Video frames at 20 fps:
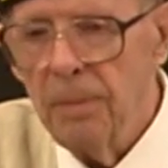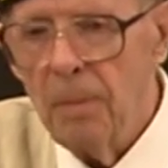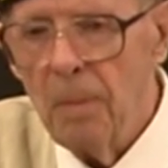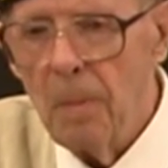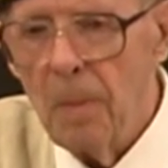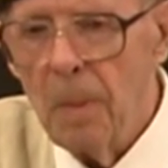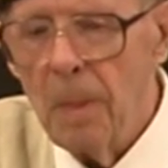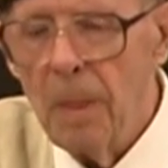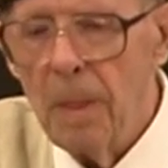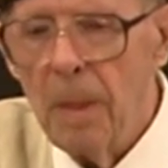
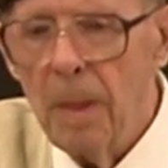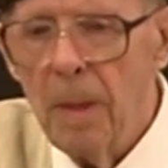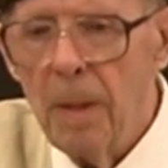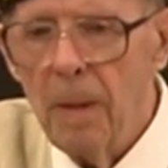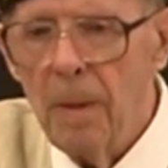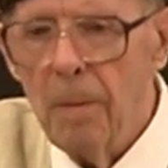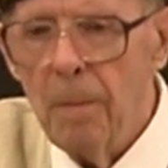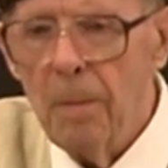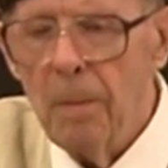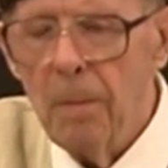
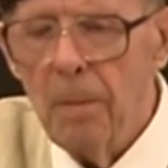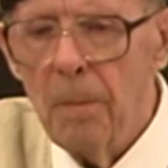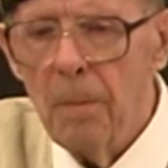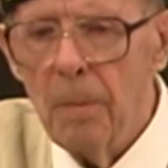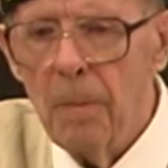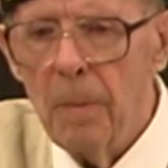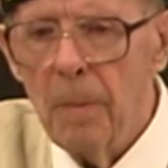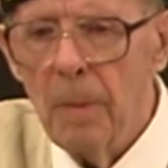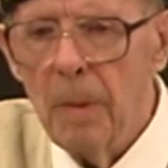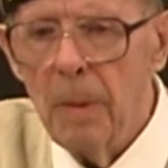
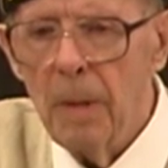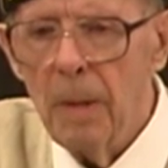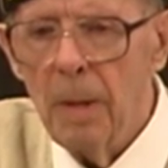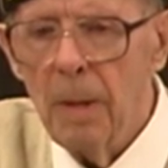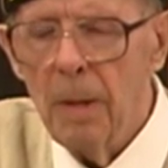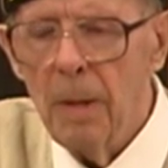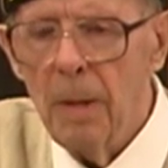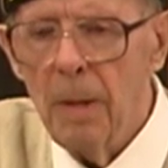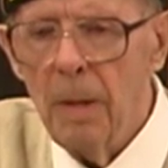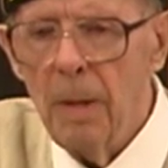
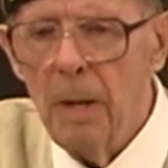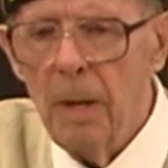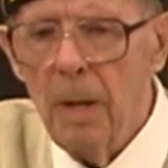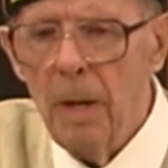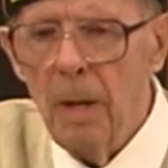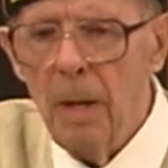[no speech]